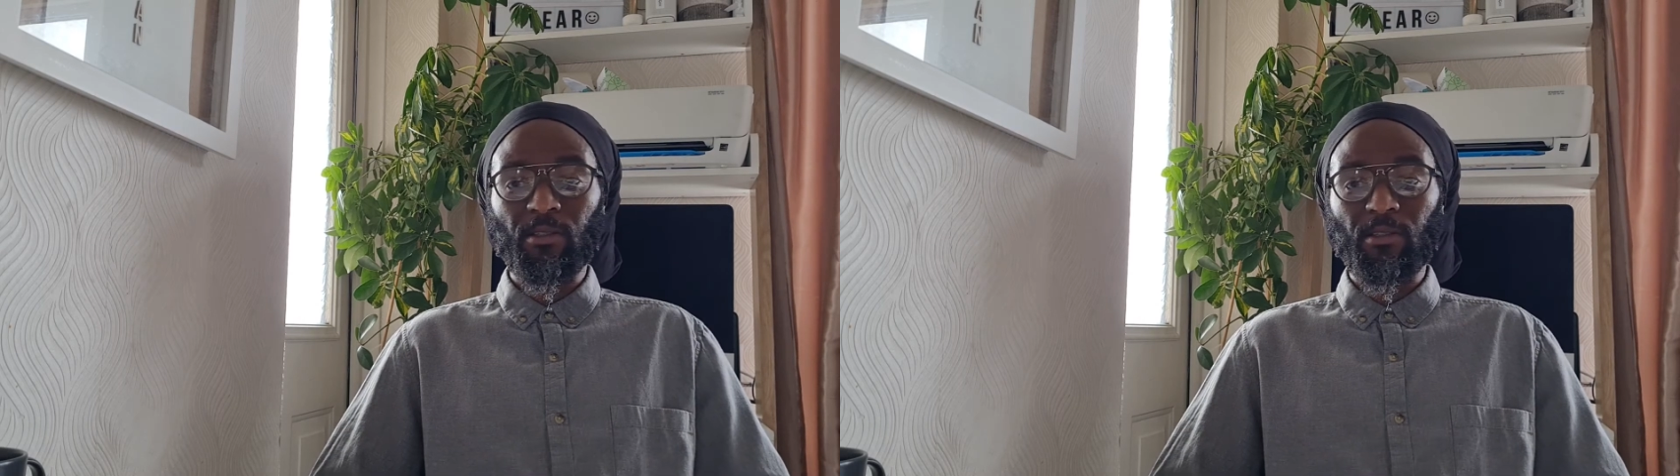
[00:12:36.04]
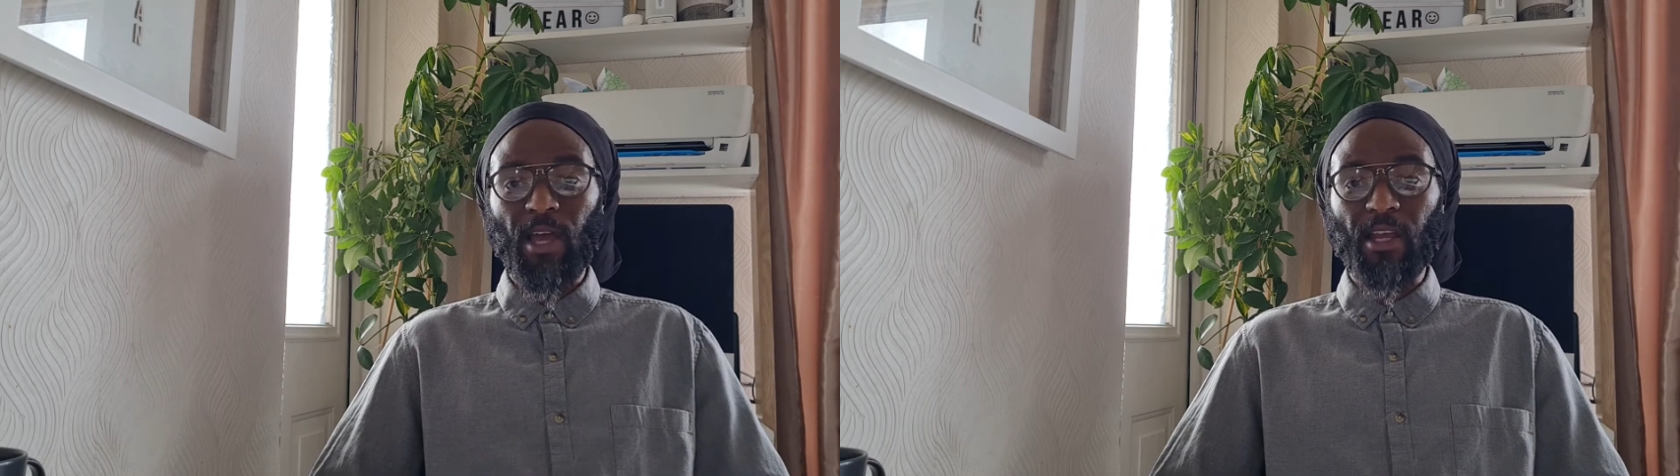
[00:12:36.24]

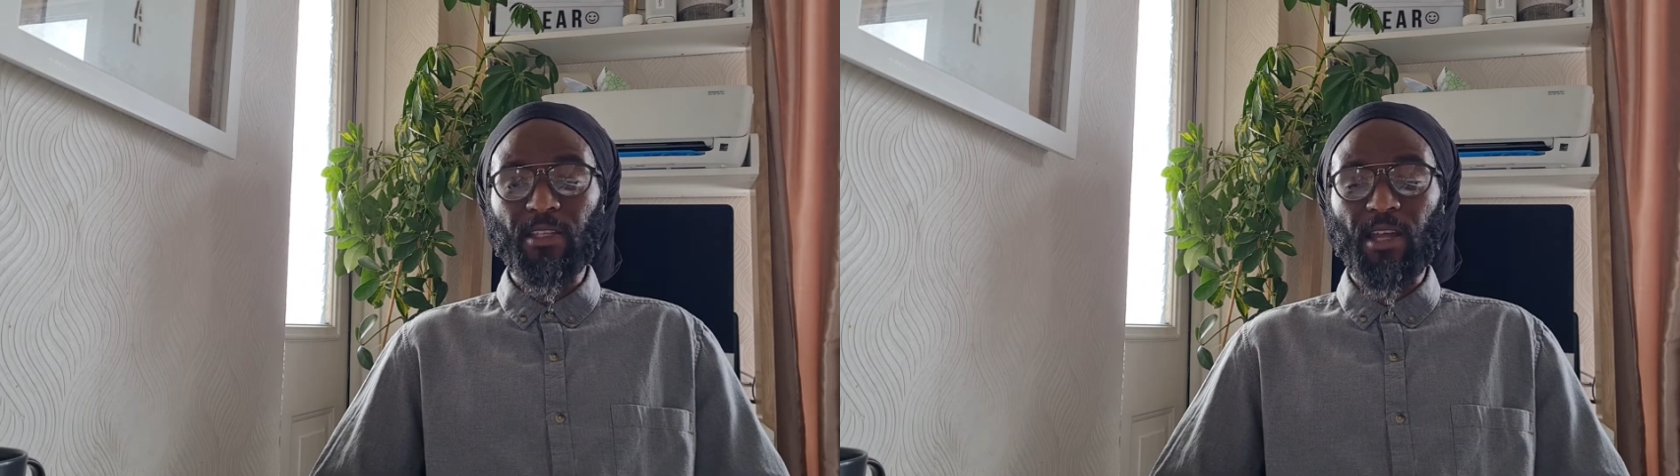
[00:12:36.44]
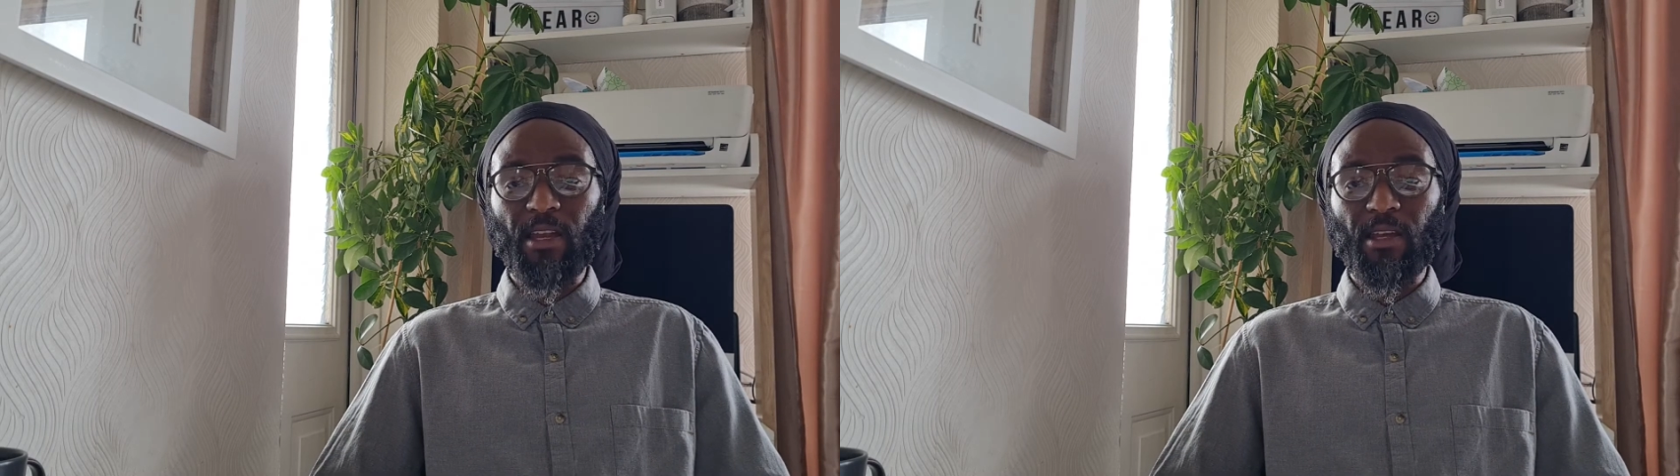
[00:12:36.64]
You
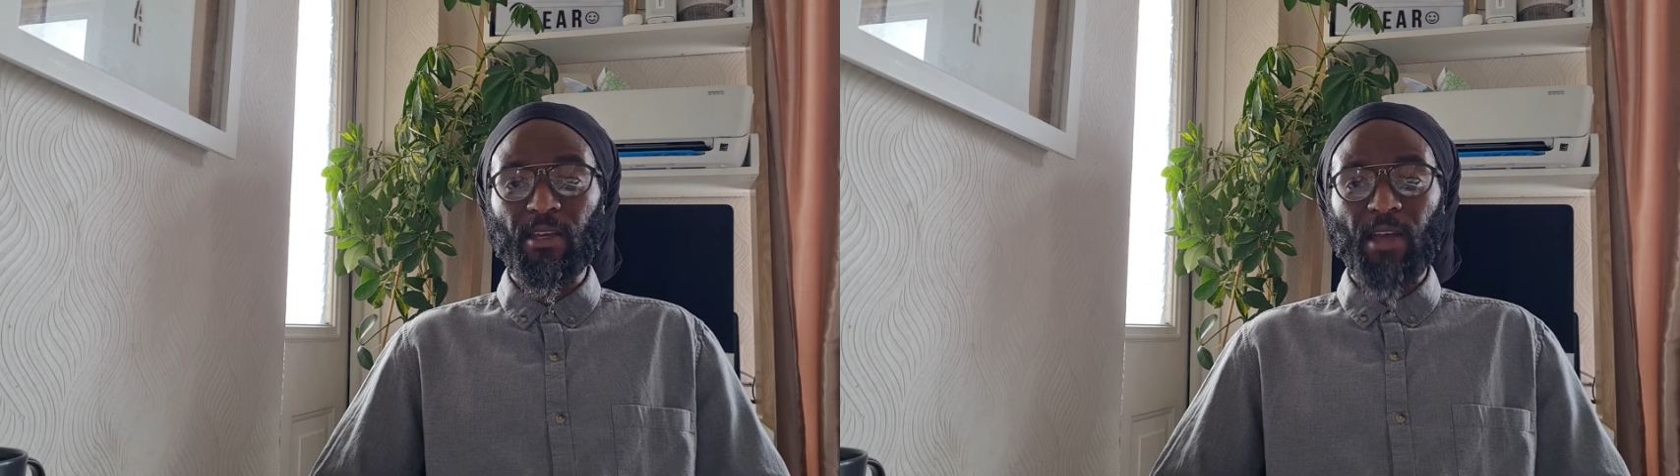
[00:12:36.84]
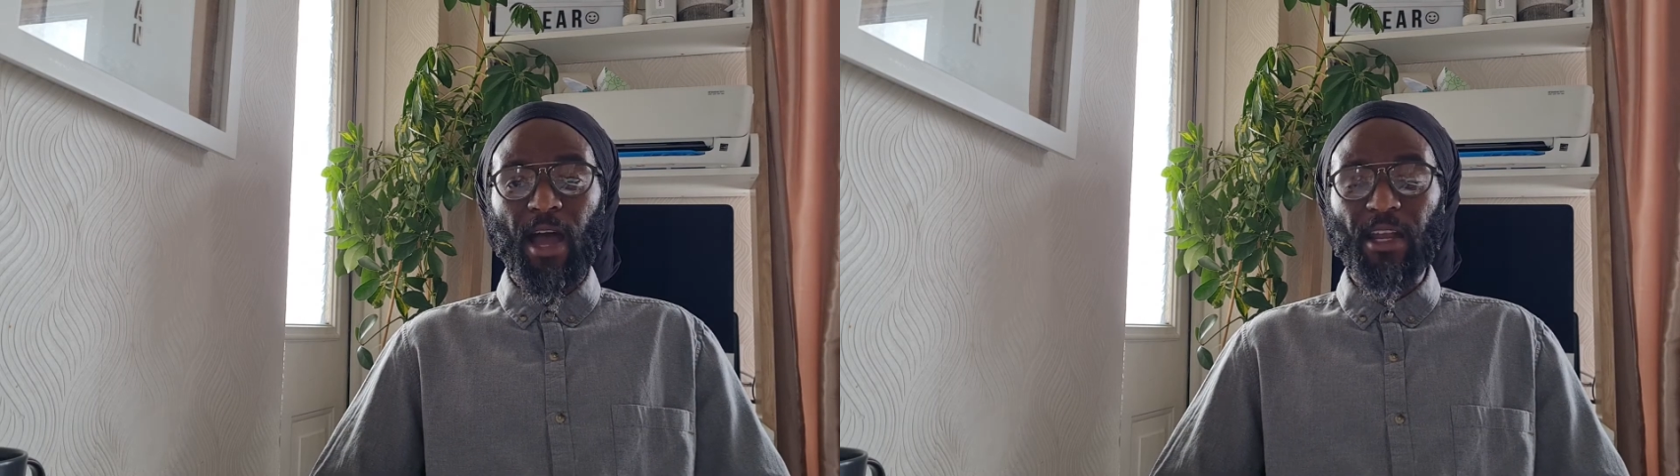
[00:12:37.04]
understand?
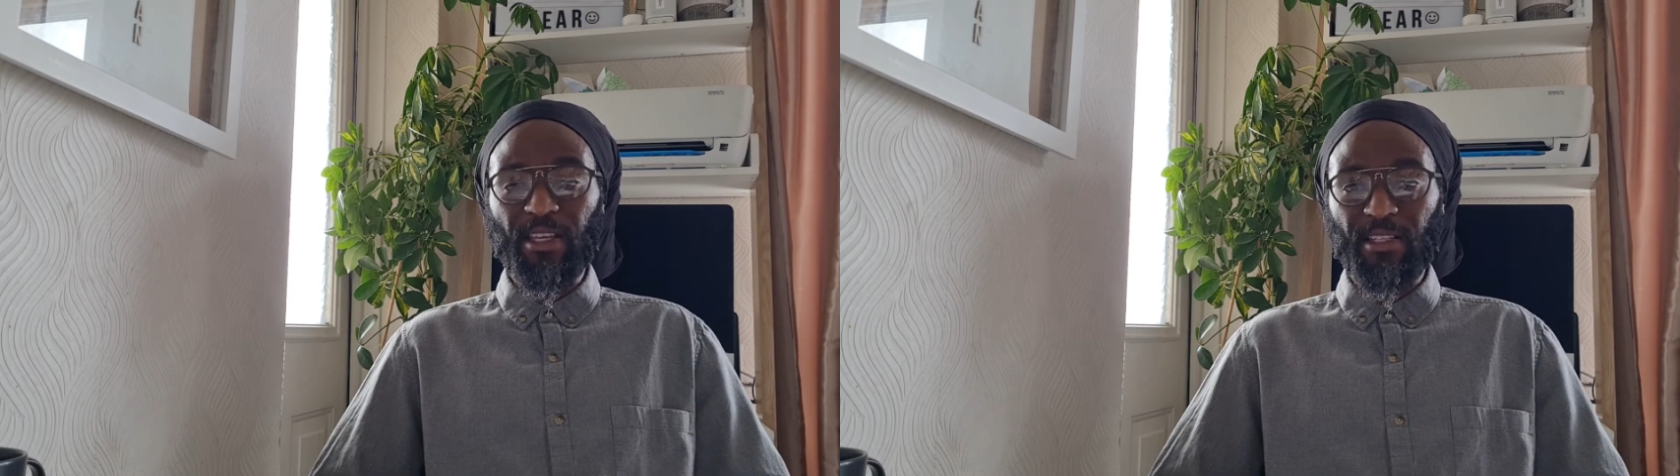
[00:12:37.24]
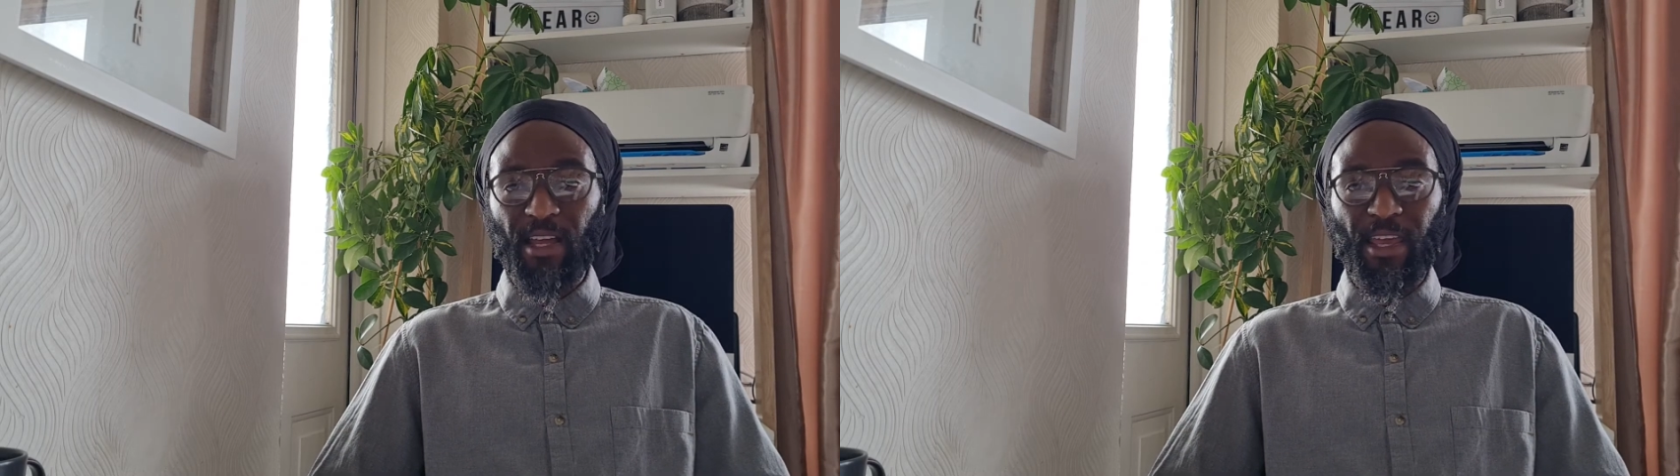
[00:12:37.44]

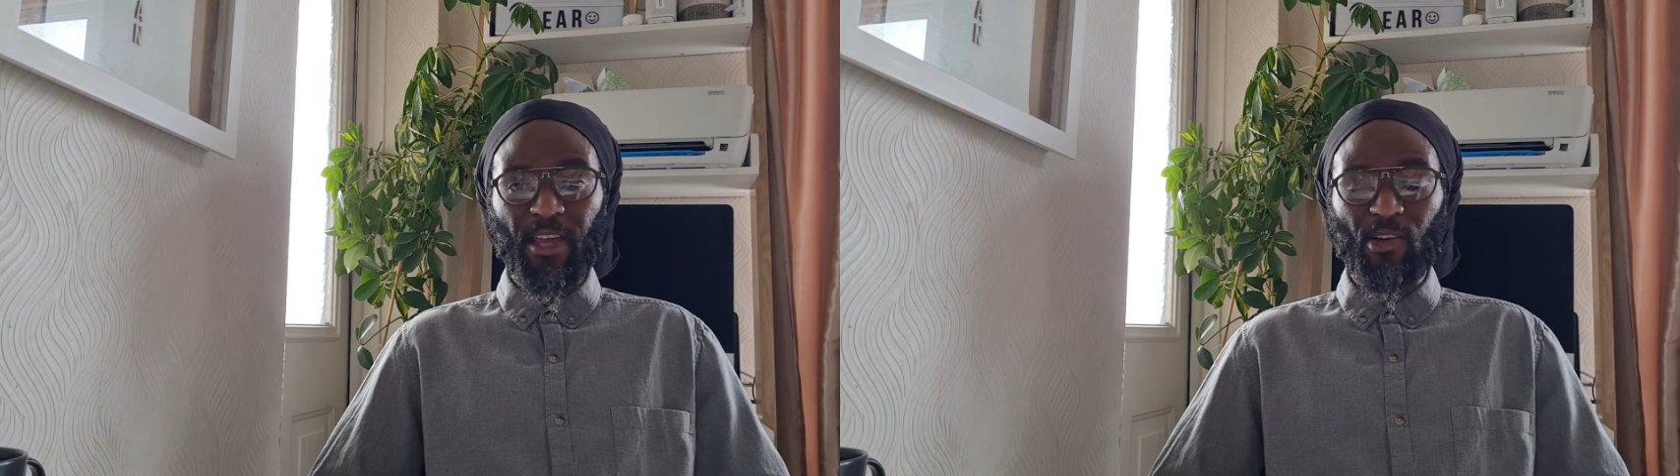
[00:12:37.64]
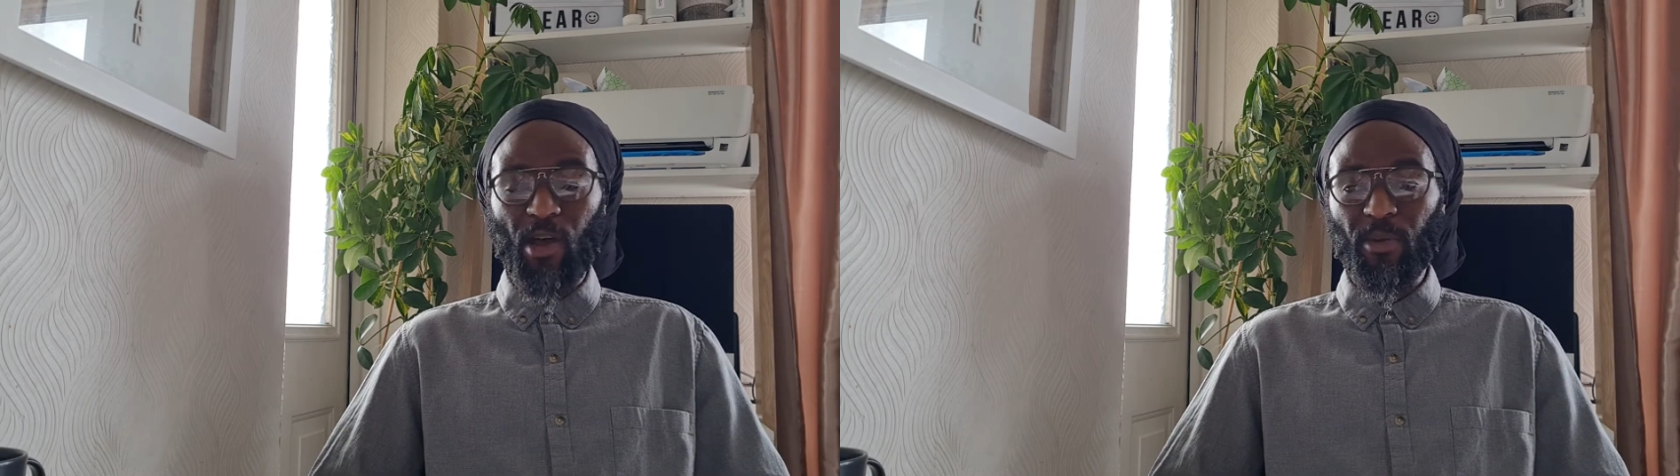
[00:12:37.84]
Understand
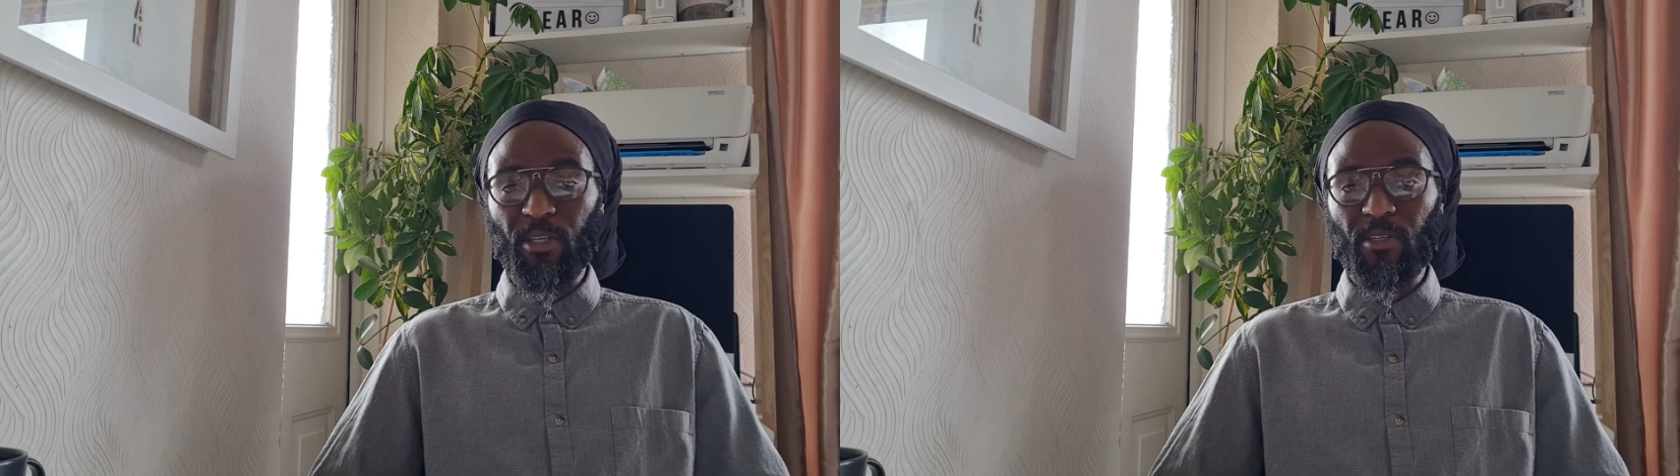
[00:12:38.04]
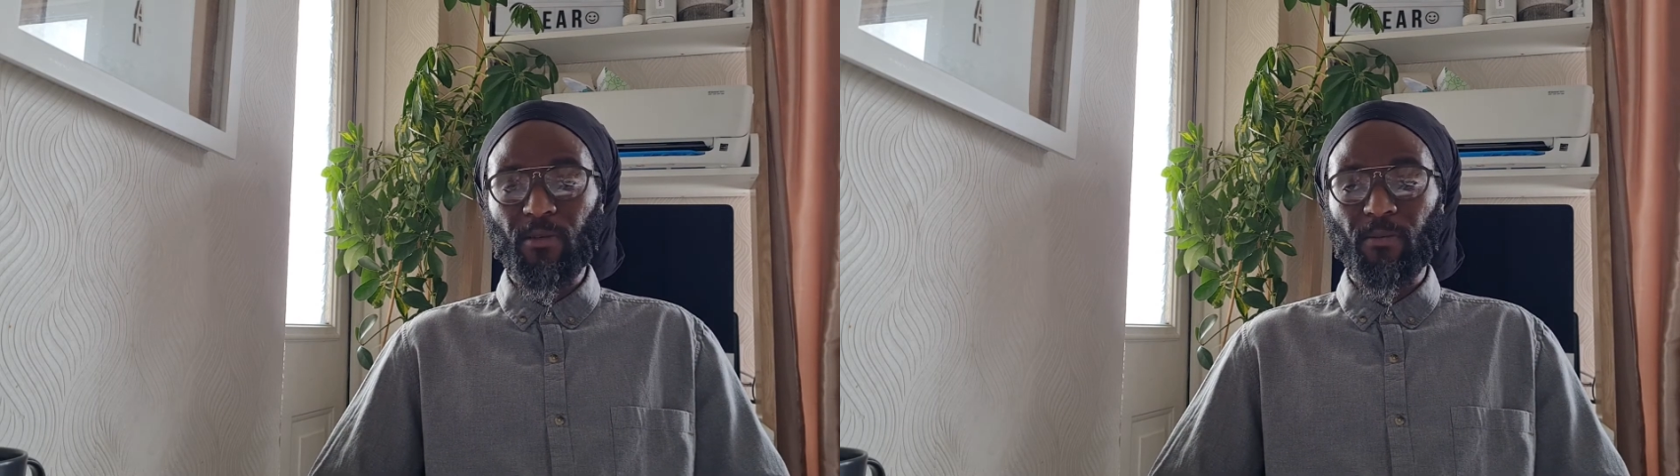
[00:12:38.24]
economics.